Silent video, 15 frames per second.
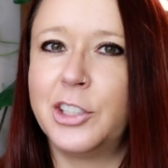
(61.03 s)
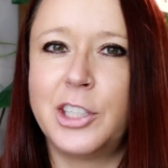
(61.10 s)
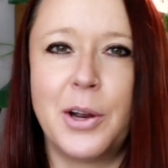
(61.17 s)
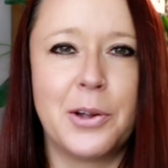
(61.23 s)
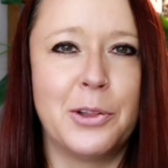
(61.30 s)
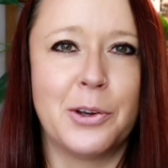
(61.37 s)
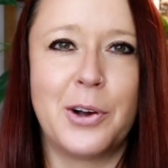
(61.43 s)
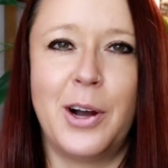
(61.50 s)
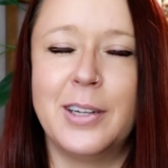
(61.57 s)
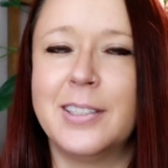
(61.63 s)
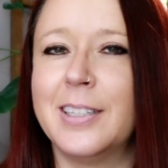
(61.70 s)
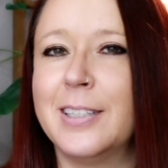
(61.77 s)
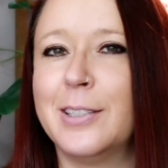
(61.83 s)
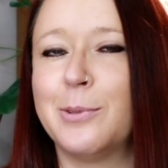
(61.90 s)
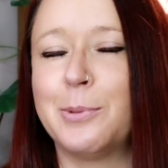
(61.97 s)
Sharing their
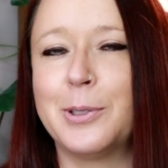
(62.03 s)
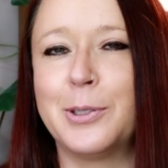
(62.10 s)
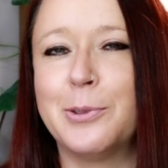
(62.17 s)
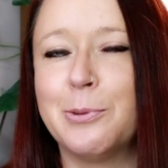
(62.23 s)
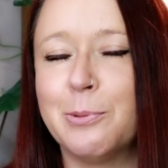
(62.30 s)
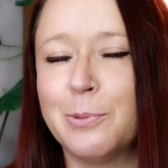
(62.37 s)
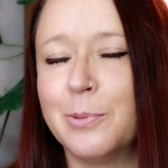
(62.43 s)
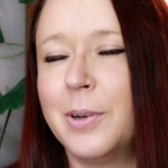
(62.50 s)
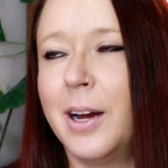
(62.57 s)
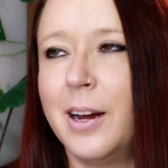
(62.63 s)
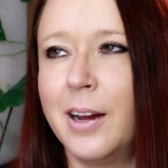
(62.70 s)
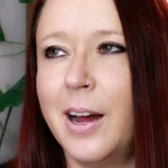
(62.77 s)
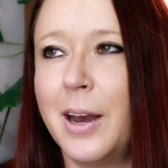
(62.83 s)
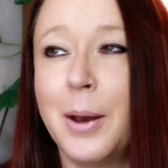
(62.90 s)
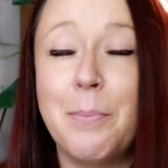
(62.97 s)
content is
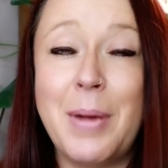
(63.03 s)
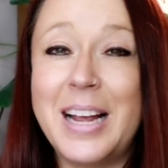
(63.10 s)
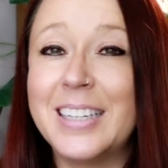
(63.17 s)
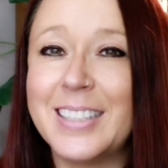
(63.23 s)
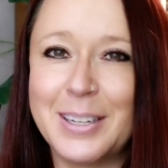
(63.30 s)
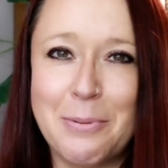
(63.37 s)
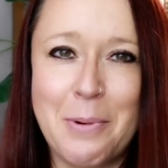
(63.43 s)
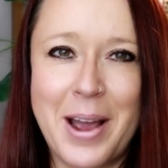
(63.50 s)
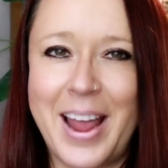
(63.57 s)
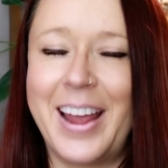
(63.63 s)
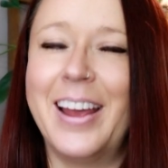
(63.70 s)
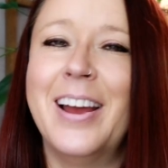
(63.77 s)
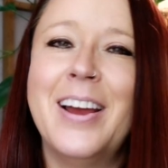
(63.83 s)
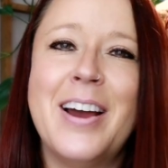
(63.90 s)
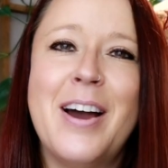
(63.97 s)
an amazing
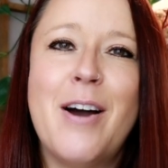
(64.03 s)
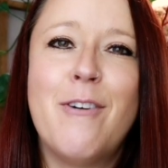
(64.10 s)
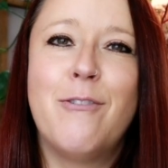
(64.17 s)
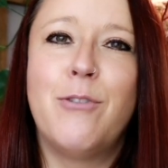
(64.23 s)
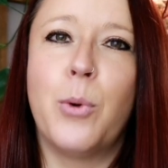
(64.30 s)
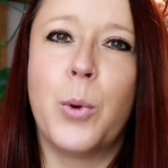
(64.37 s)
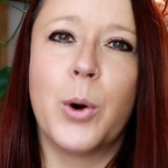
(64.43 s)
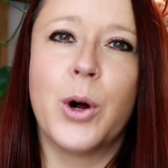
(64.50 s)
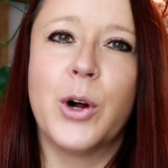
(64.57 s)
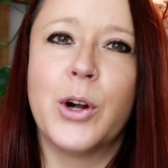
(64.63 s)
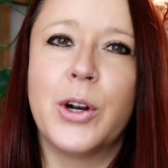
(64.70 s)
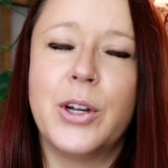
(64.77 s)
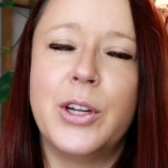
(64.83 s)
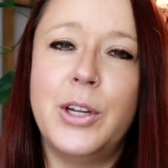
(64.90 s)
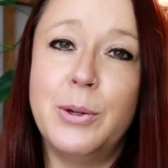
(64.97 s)
way
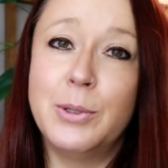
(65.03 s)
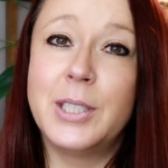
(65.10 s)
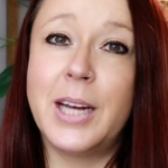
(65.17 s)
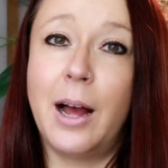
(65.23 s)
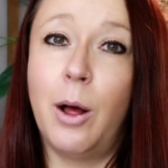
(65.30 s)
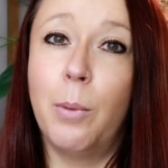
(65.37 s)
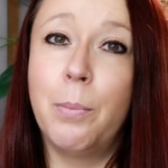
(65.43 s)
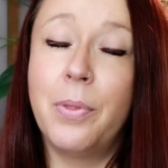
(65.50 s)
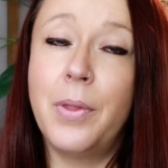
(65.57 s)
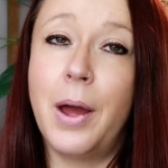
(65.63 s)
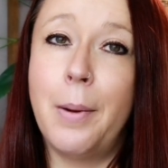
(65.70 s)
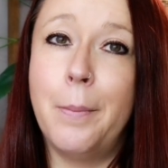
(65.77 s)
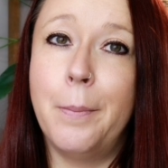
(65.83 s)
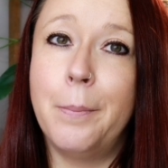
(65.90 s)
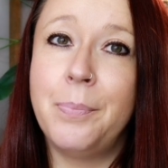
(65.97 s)
for you to help
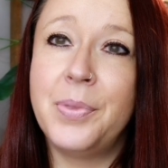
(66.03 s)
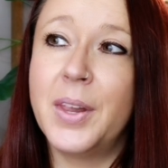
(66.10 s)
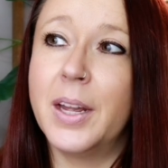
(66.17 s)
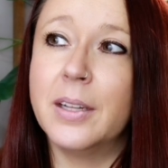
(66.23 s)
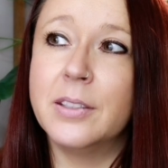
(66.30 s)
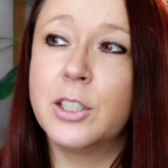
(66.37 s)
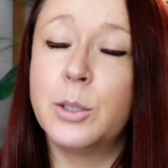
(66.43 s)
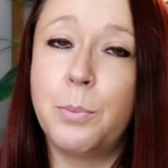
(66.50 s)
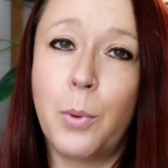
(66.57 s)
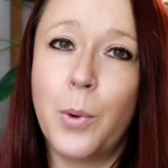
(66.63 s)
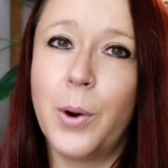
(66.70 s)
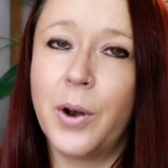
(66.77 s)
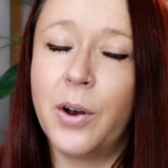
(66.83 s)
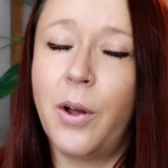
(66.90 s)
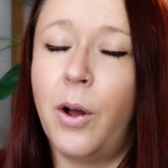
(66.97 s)
them and
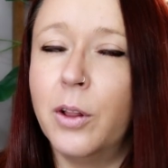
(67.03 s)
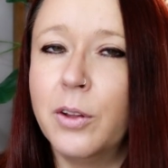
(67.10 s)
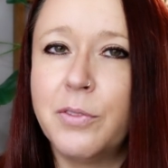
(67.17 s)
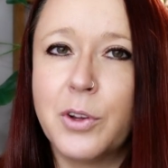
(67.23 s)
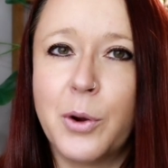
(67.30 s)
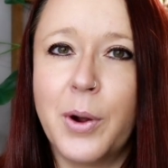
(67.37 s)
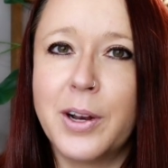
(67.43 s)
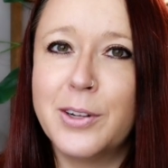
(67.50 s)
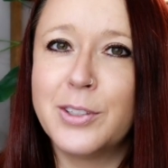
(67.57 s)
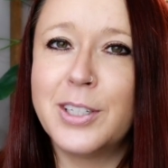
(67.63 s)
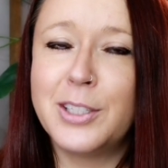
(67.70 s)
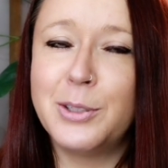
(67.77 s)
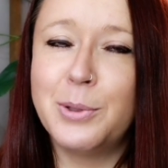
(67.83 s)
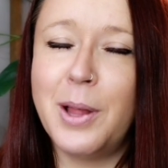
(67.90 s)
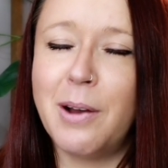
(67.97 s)
support all of the
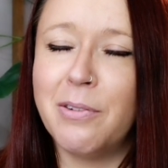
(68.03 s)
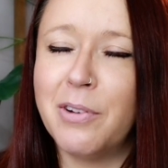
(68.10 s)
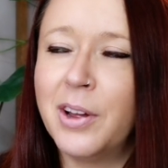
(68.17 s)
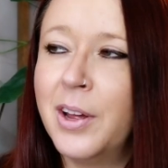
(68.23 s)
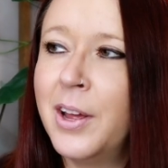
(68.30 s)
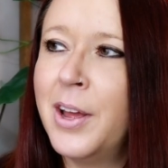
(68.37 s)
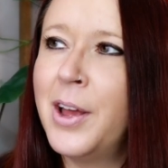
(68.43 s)
creators that you love.